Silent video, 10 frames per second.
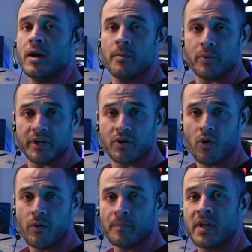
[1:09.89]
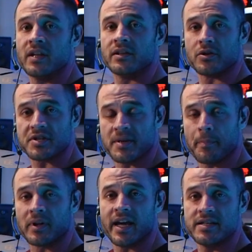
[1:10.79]
Pretty cool. Little
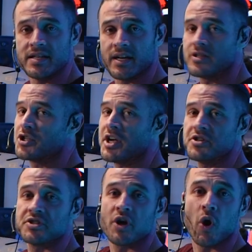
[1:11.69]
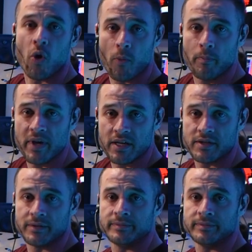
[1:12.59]
simple idea changes the whole beat.